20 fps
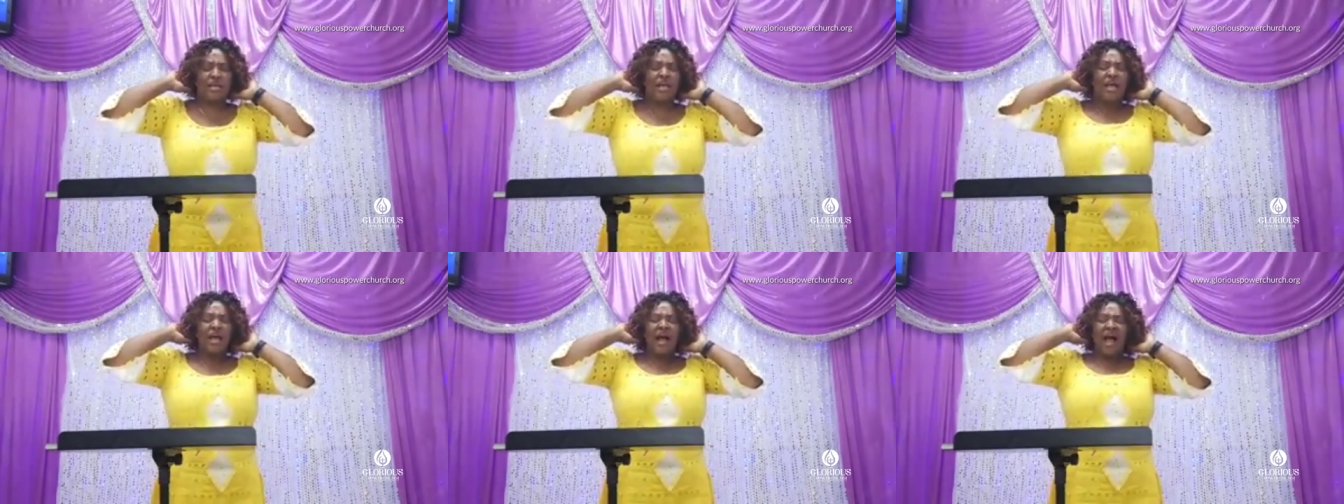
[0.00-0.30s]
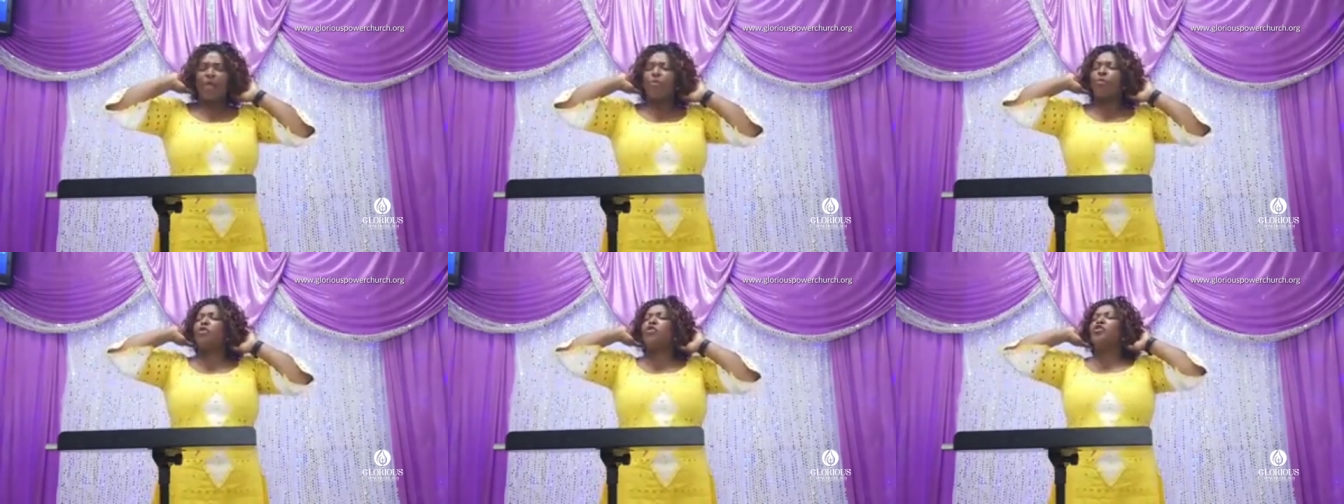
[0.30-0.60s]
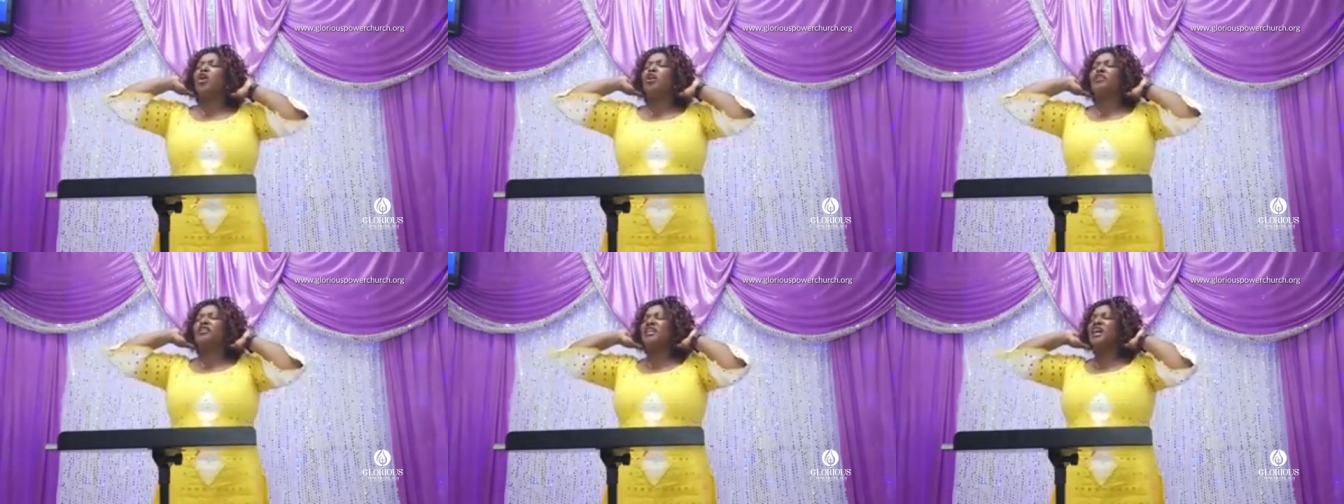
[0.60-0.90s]
Mm. I
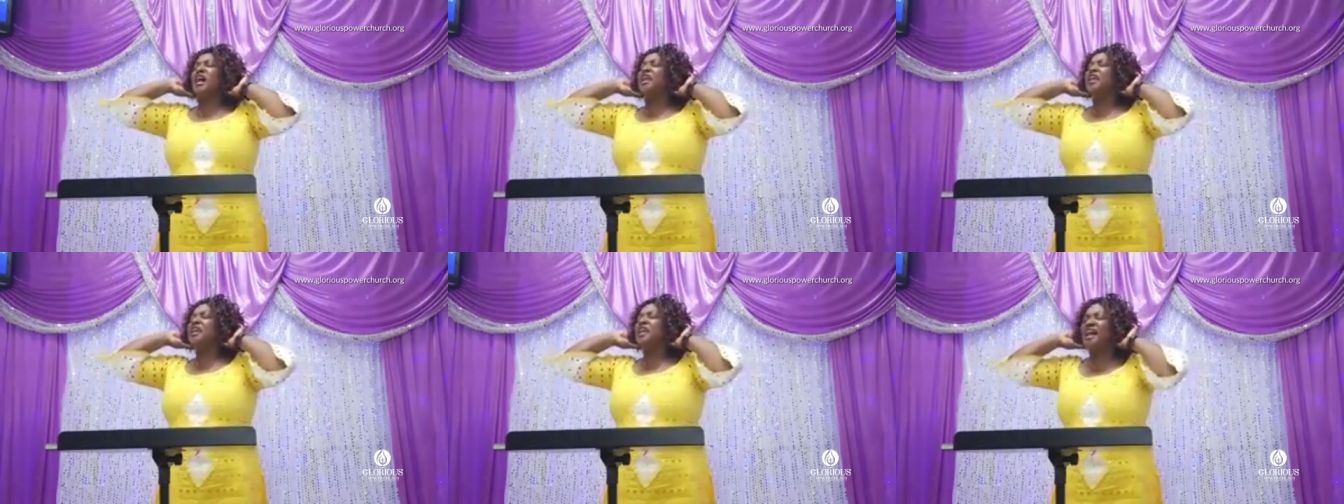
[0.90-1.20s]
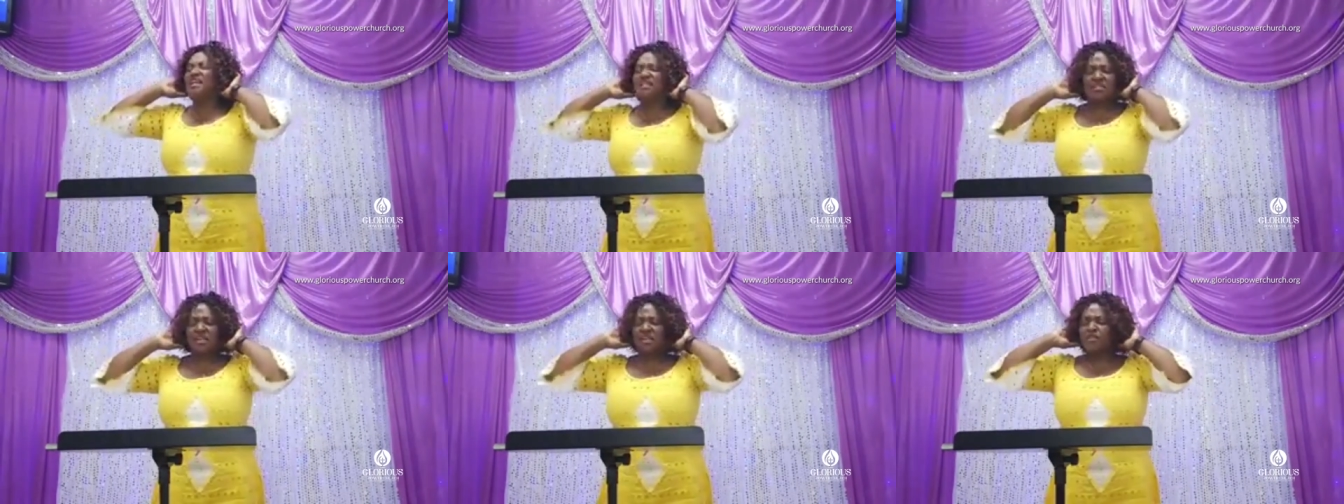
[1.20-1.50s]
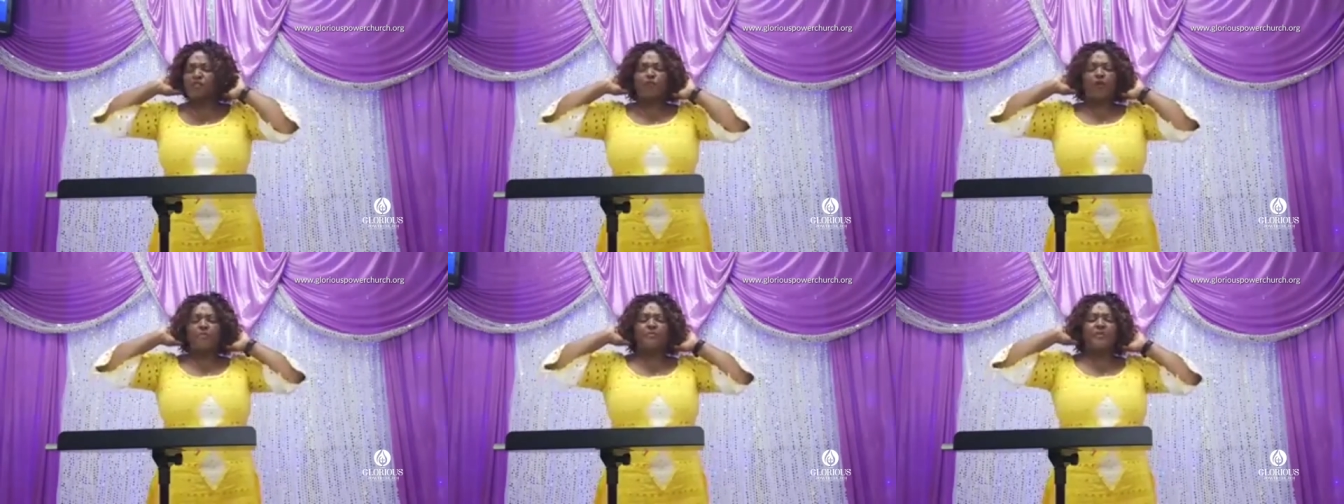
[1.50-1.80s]
will not hear
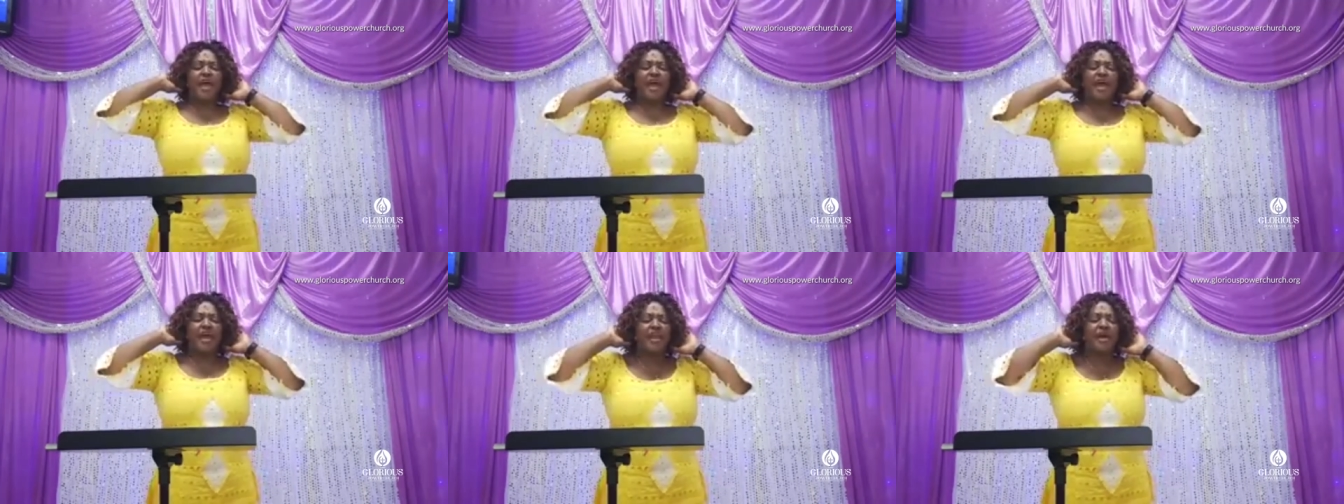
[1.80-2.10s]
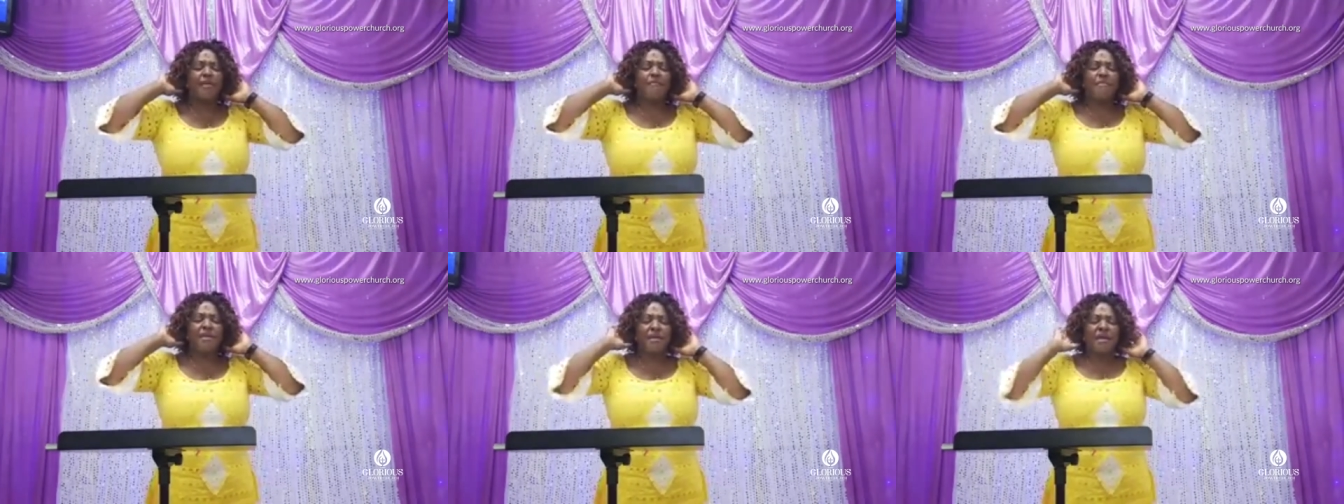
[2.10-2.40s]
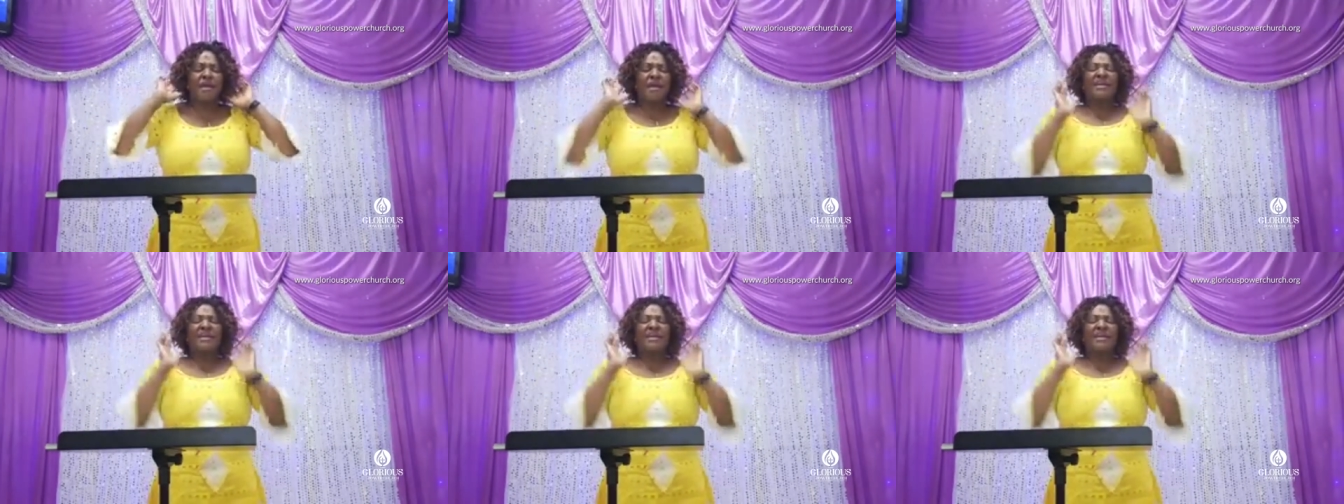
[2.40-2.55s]
nonsense from the enemy.